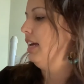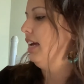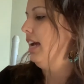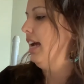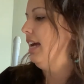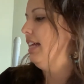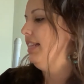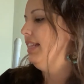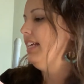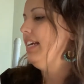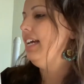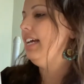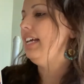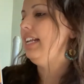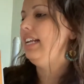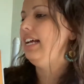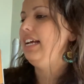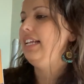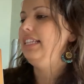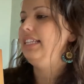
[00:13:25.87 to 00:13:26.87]
And
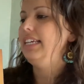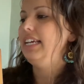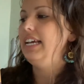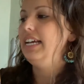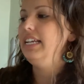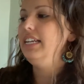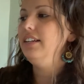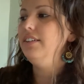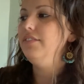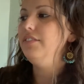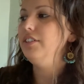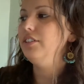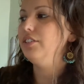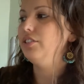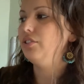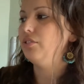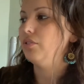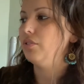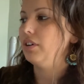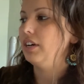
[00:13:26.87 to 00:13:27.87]
then, in the end of the
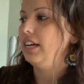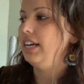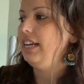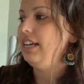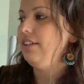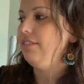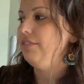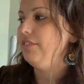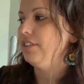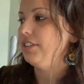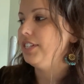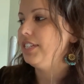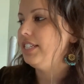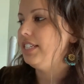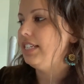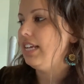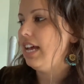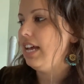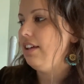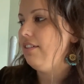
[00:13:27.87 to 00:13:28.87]
story, he feels
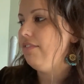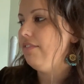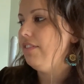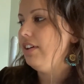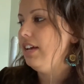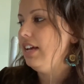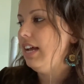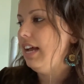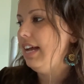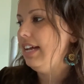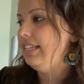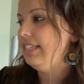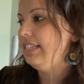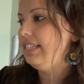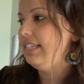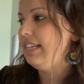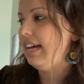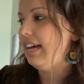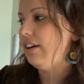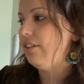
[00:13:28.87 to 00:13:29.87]
safe and
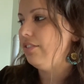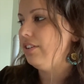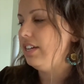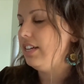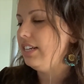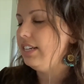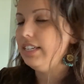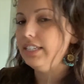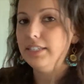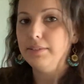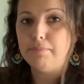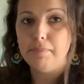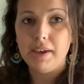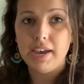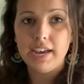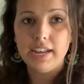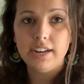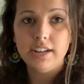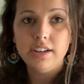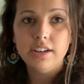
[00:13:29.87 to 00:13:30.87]
sound in his
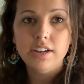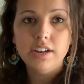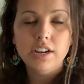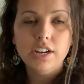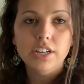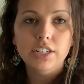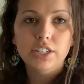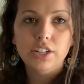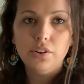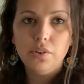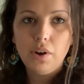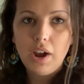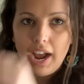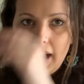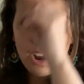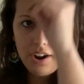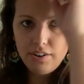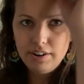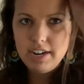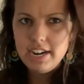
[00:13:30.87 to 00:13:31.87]
bed. So
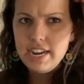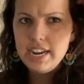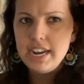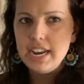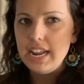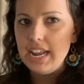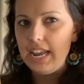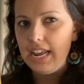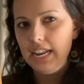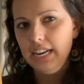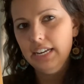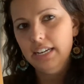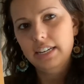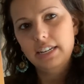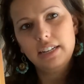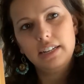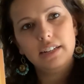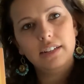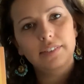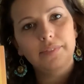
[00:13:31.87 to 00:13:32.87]
how did it end?
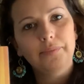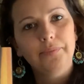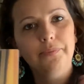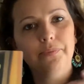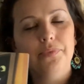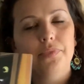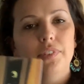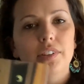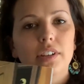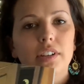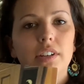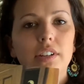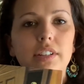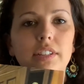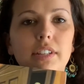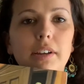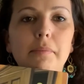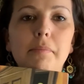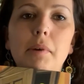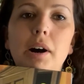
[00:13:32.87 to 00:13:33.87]

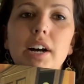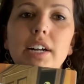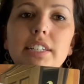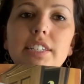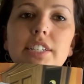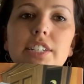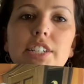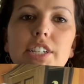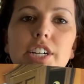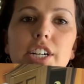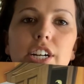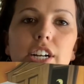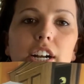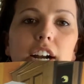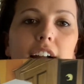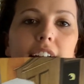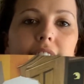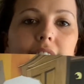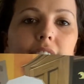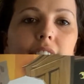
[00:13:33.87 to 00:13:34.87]
The monster
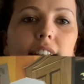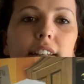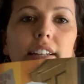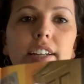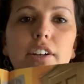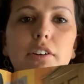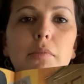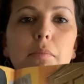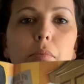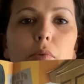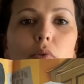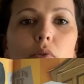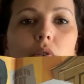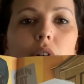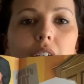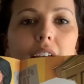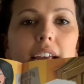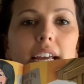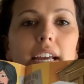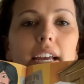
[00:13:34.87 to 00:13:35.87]
and the little
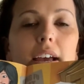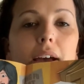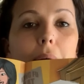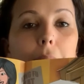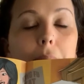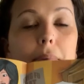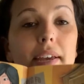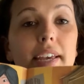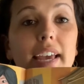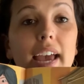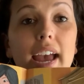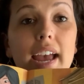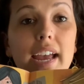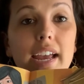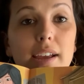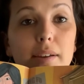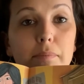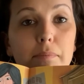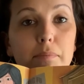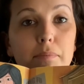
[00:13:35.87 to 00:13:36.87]
boy
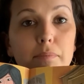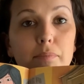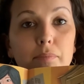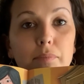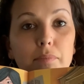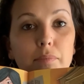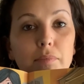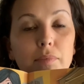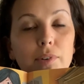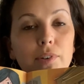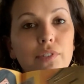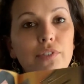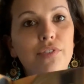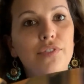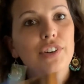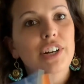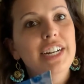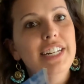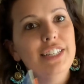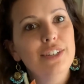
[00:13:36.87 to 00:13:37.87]
became
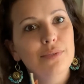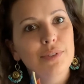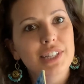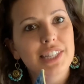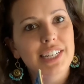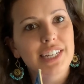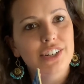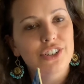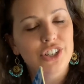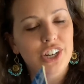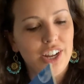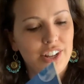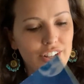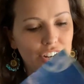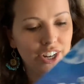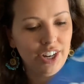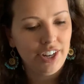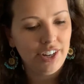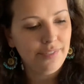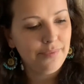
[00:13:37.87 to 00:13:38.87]
friends with each
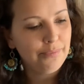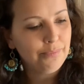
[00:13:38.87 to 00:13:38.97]
other.